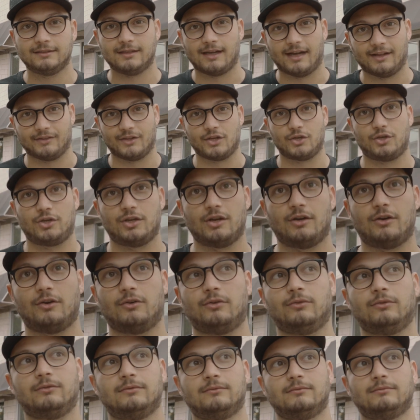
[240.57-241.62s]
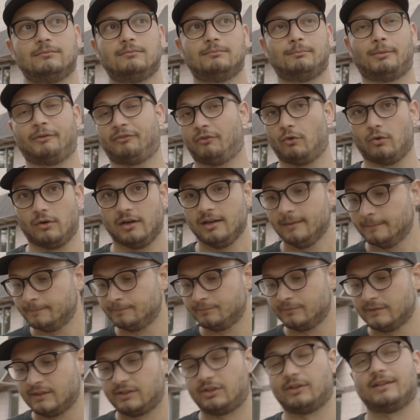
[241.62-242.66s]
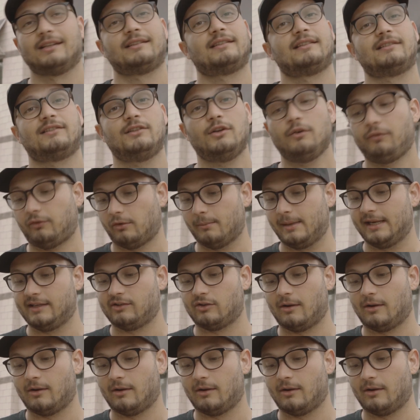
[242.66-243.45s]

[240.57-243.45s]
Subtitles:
on this show before. So this is new for me.